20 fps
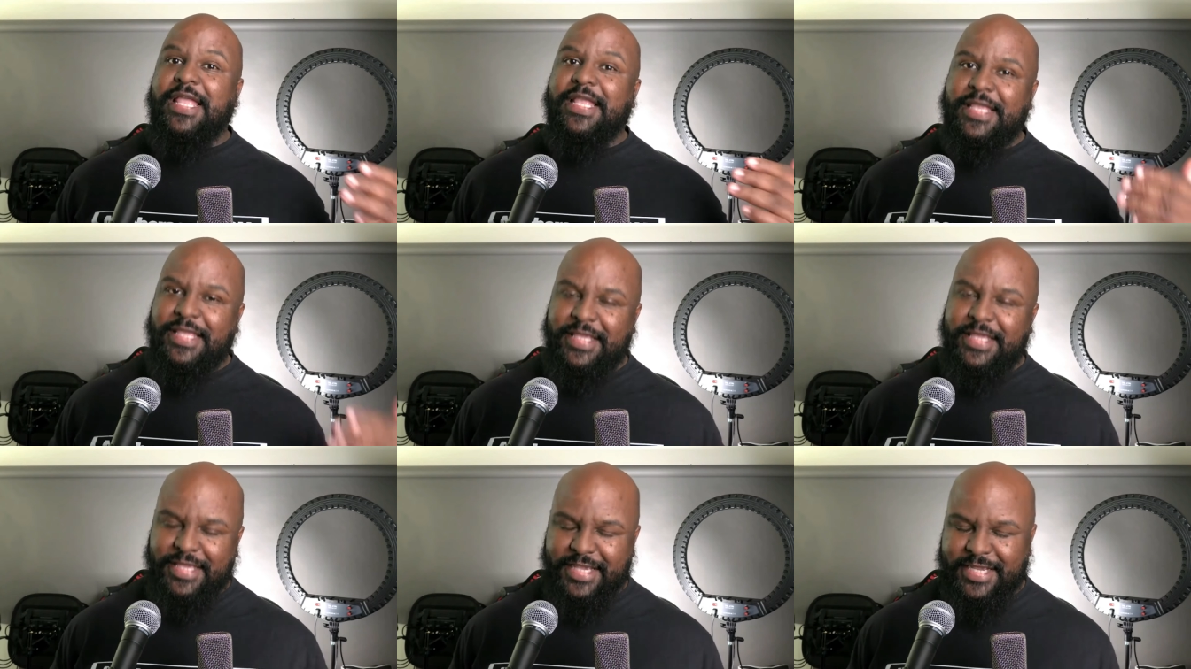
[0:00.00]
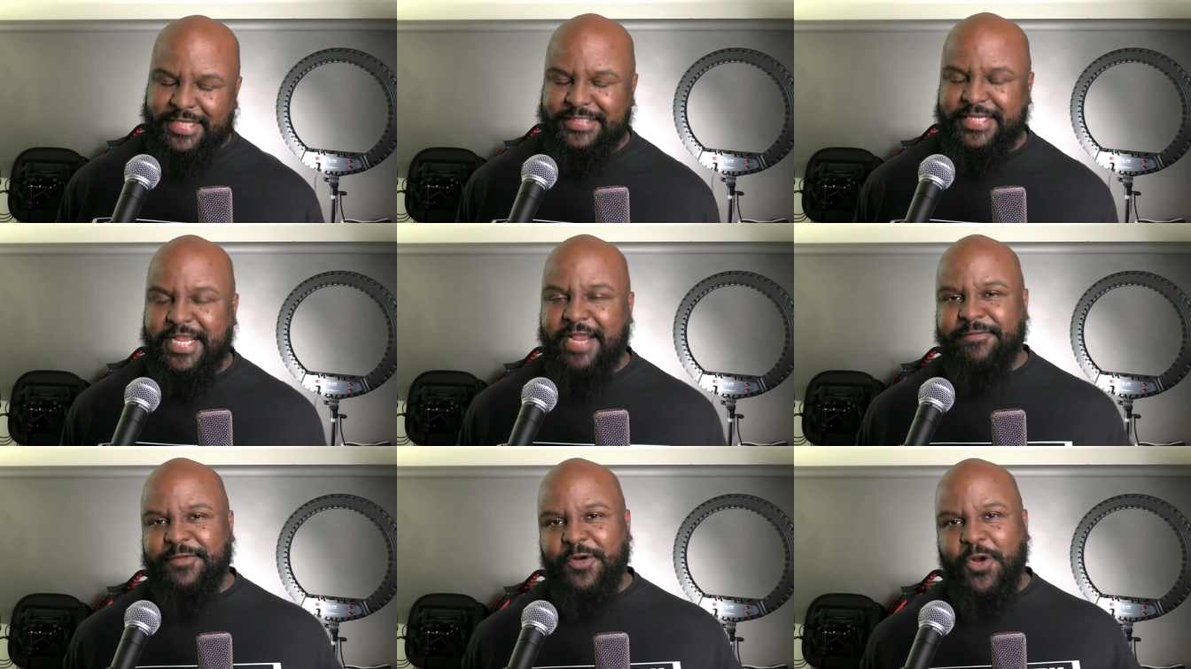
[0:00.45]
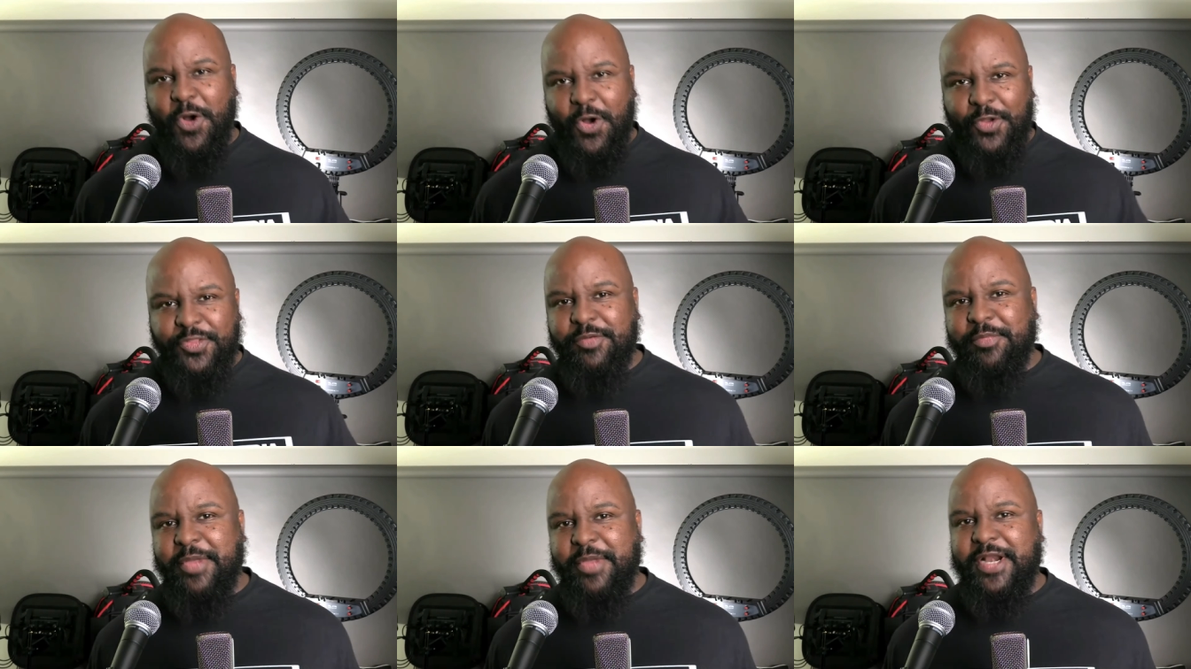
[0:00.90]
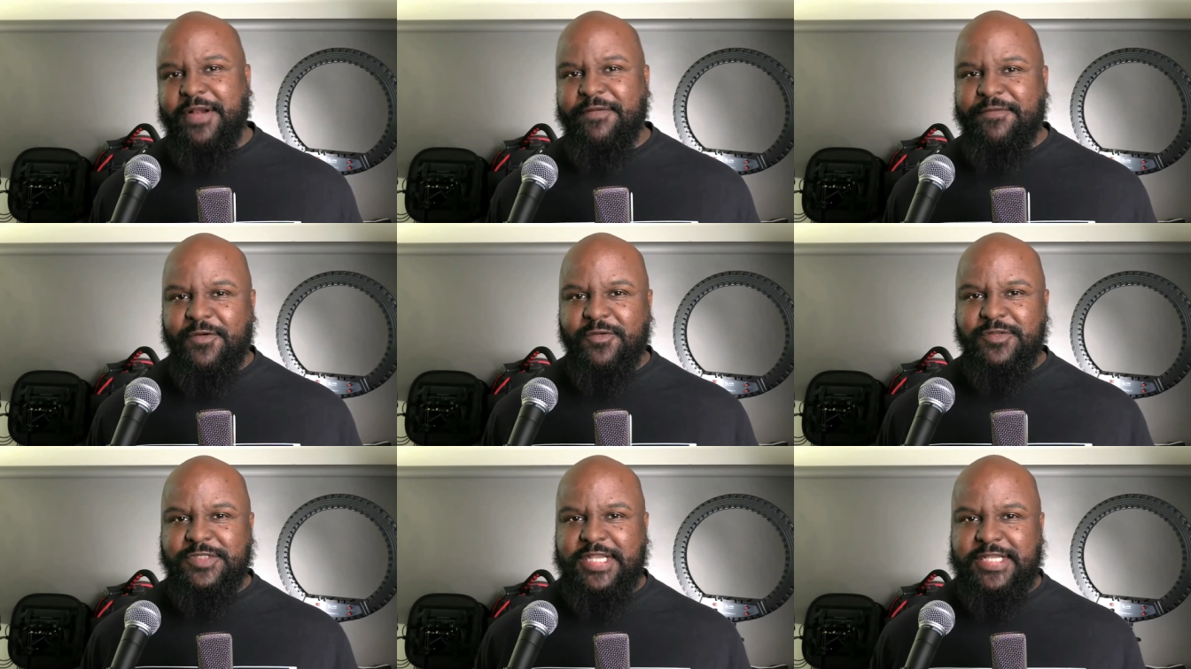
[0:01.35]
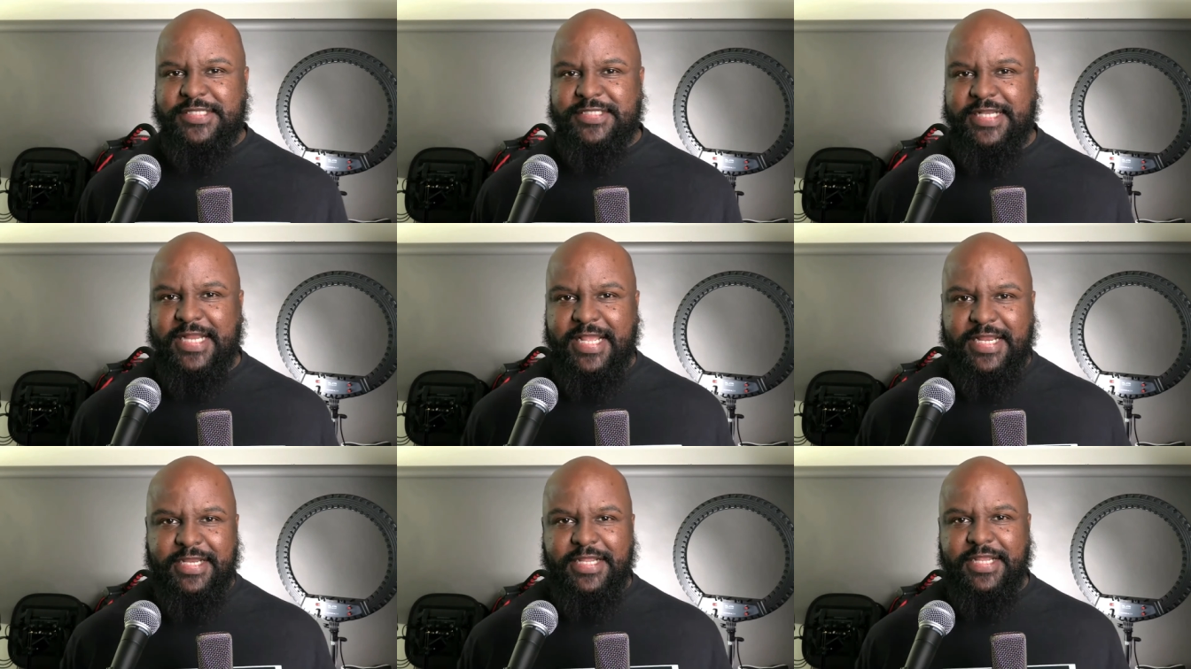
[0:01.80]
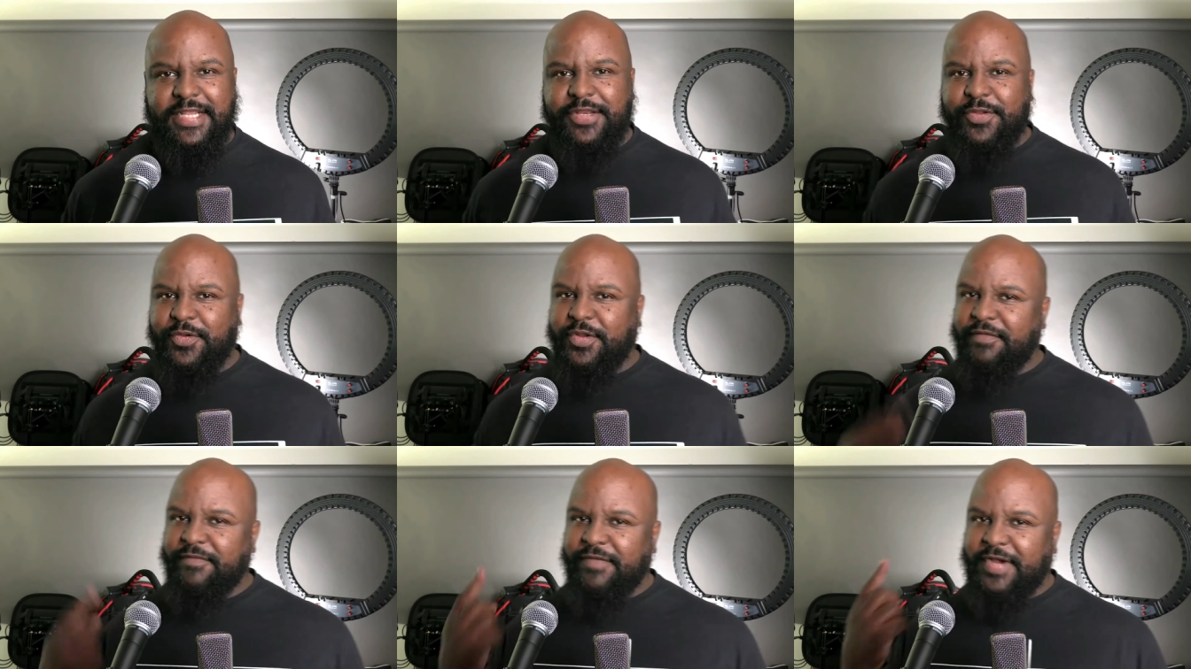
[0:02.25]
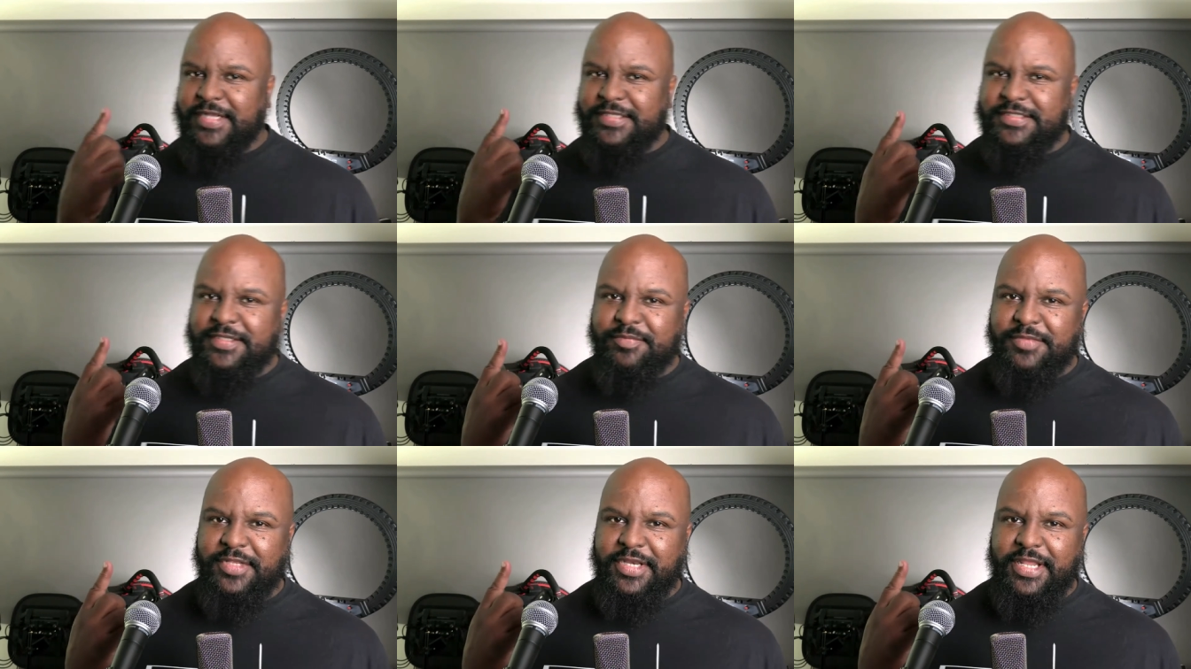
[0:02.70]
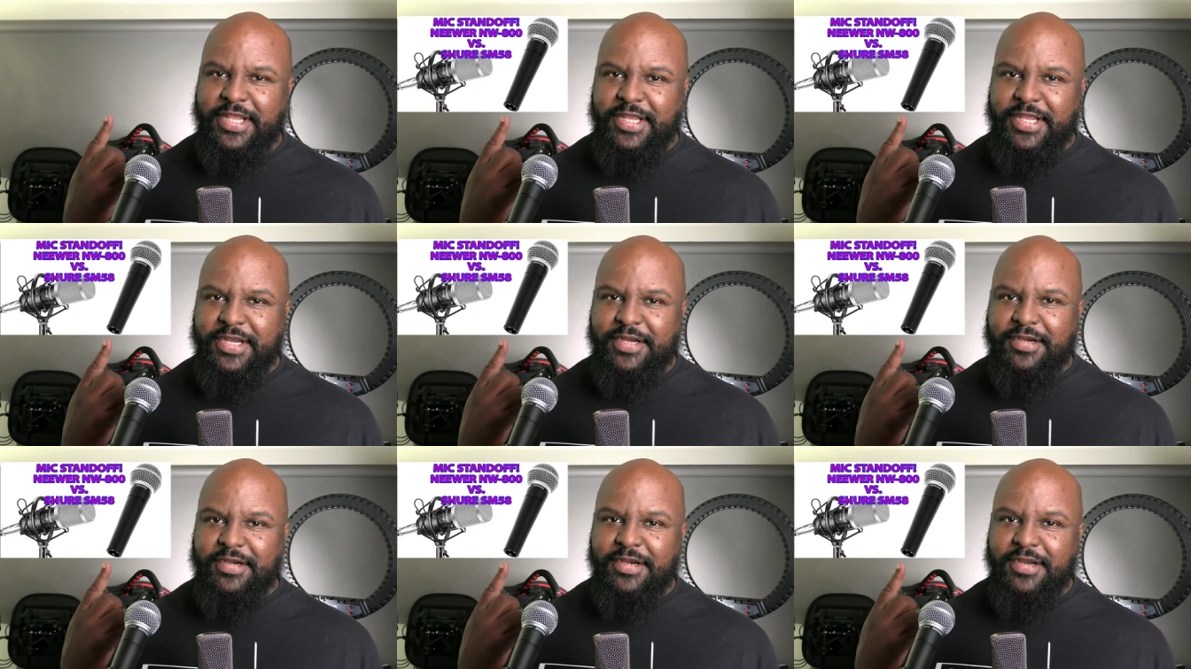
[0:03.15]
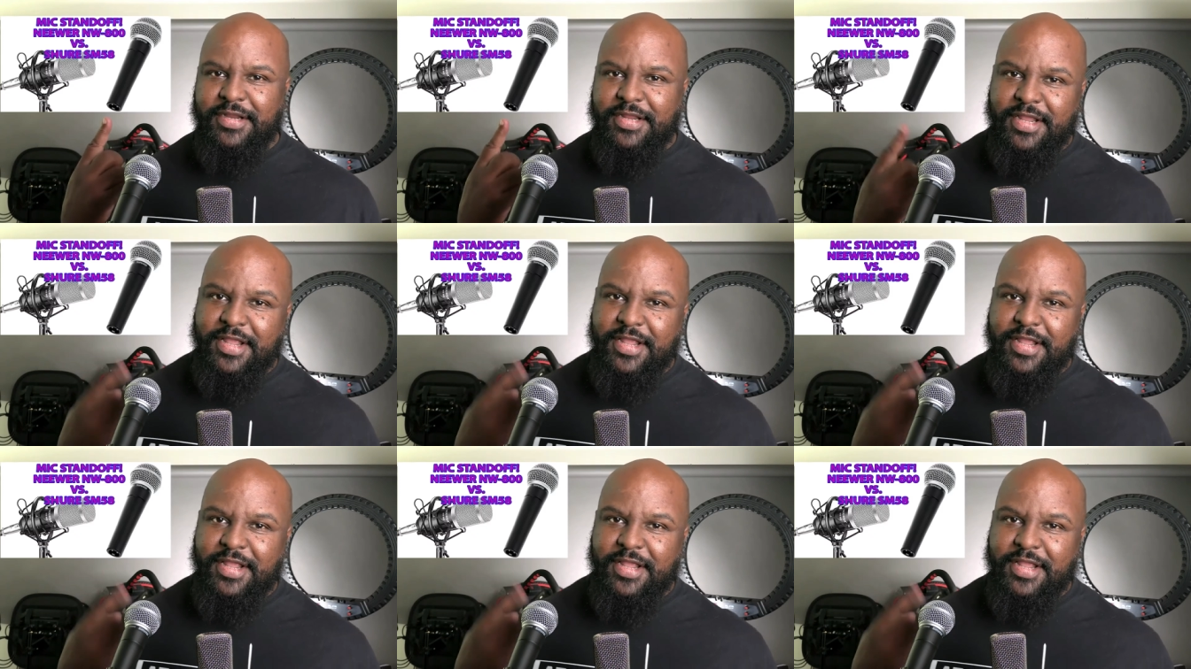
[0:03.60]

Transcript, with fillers: Yes, after all the microphone tests that I did, you can find something here